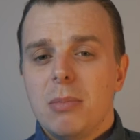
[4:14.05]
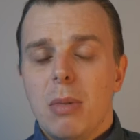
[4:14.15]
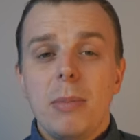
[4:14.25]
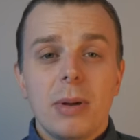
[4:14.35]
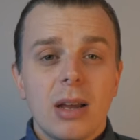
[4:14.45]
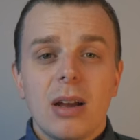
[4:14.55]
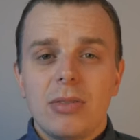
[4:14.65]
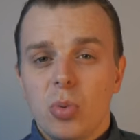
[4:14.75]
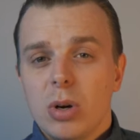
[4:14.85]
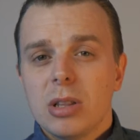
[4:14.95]
my pair,
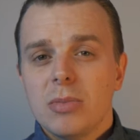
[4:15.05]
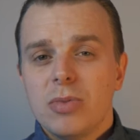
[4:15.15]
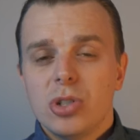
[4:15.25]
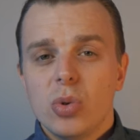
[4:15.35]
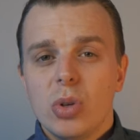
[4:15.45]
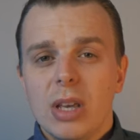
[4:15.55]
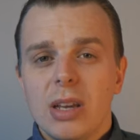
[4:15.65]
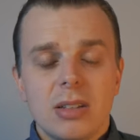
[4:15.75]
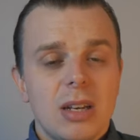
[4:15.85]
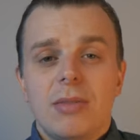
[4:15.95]
after wearing them for 2
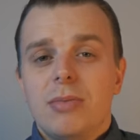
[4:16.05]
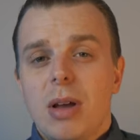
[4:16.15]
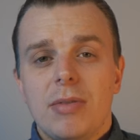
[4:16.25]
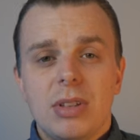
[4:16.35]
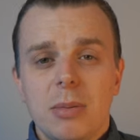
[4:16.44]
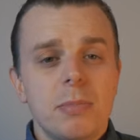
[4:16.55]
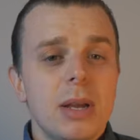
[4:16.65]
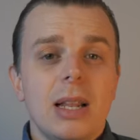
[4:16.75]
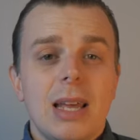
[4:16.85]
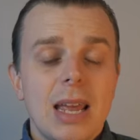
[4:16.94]
years, and I've done
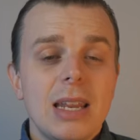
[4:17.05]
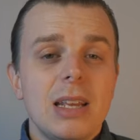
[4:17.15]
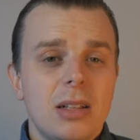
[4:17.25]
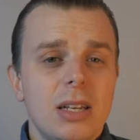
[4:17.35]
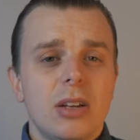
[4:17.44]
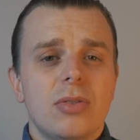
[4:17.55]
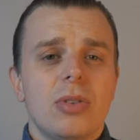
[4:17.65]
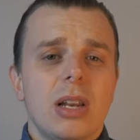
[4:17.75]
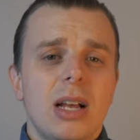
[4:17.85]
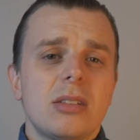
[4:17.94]
barely any cleaning
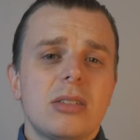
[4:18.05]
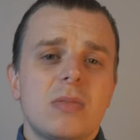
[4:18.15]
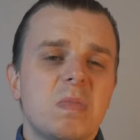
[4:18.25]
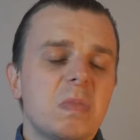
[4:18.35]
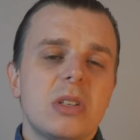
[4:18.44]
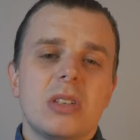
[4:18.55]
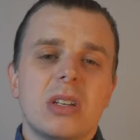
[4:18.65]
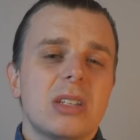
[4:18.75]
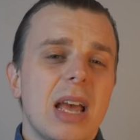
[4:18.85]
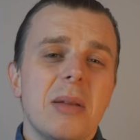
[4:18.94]
for the last
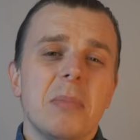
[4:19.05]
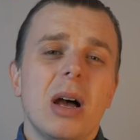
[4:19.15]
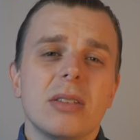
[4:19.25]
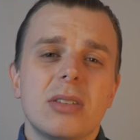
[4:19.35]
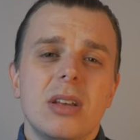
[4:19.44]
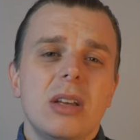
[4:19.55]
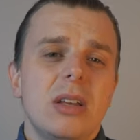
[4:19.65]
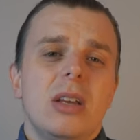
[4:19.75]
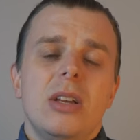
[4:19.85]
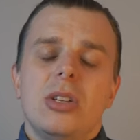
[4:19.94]
6 to 8 months,
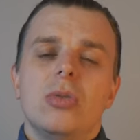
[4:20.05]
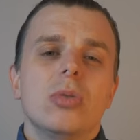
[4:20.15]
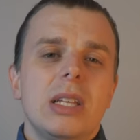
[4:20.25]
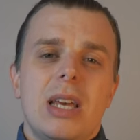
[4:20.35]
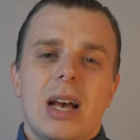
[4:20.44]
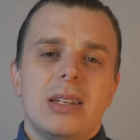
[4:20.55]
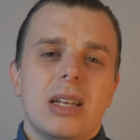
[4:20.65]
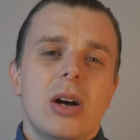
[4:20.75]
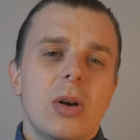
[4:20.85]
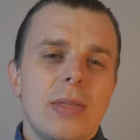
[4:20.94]
you really can't
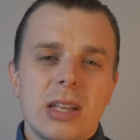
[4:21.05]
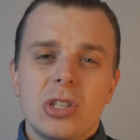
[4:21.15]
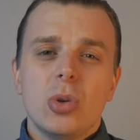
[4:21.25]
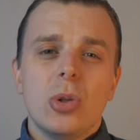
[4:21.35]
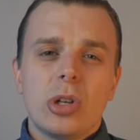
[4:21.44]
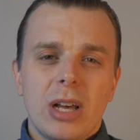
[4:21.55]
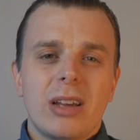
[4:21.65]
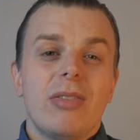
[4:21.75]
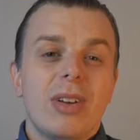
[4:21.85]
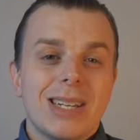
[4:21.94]
tell, and they still look
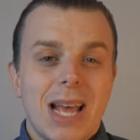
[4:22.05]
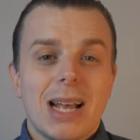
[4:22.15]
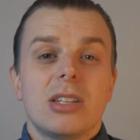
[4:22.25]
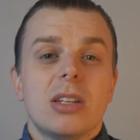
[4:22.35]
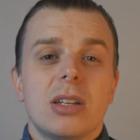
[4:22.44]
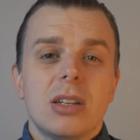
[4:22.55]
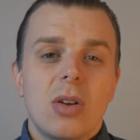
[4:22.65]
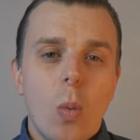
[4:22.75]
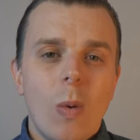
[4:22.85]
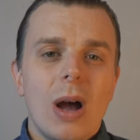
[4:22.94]
like a fantastic
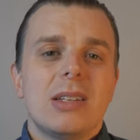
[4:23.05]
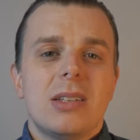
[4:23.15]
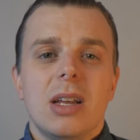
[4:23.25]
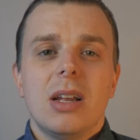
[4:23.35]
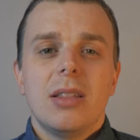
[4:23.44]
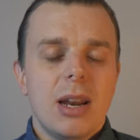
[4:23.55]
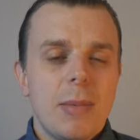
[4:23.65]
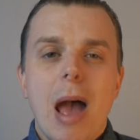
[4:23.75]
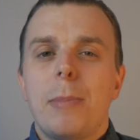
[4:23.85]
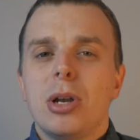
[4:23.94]
white sneaker that I'm
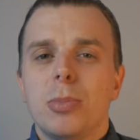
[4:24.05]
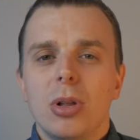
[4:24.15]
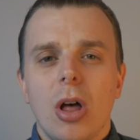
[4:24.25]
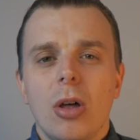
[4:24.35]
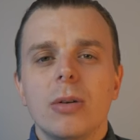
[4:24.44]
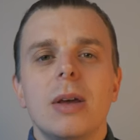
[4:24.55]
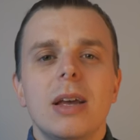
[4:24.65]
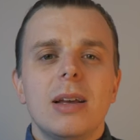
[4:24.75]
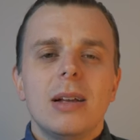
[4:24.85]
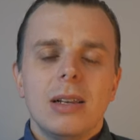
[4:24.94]
happy to pull on
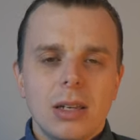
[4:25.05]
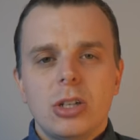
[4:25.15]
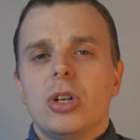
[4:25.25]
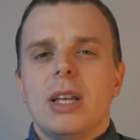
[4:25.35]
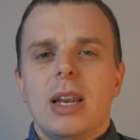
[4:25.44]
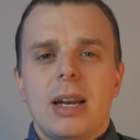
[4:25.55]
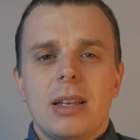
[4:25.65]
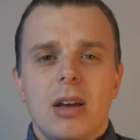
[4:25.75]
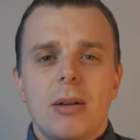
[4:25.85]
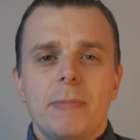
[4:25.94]
literally at any
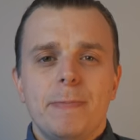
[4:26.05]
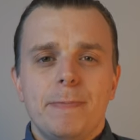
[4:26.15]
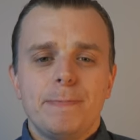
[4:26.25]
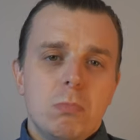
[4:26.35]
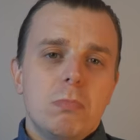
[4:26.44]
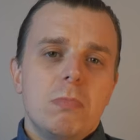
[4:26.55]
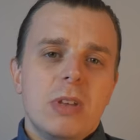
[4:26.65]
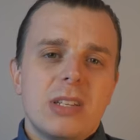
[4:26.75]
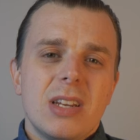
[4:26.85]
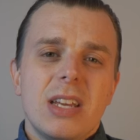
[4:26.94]
time.
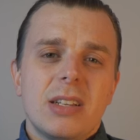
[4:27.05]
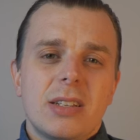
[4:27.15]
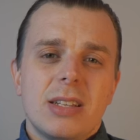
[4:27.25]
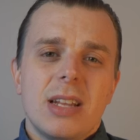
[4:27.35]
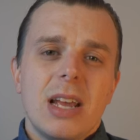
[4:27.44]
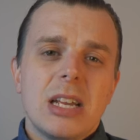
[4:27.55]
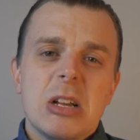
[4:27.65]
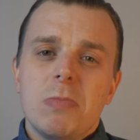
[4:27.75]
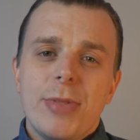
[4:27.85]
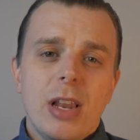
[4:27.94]
These sneakers can take
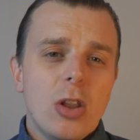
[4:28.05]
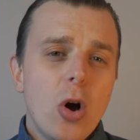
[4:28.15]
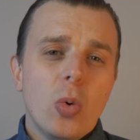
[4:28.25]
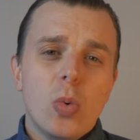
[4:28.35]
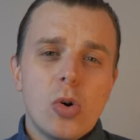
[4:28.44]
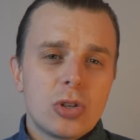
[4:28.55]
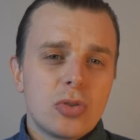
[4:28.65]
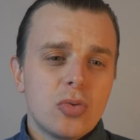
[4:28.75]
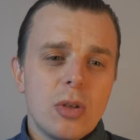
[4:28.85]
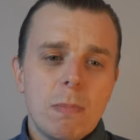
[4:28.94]
the long walks
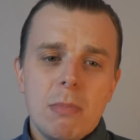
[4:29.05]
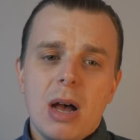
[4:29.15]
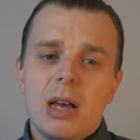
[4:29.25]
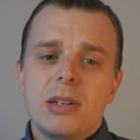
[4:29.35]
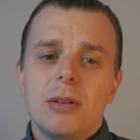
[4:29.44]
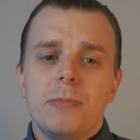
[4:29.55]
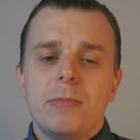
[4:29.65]
through the mud,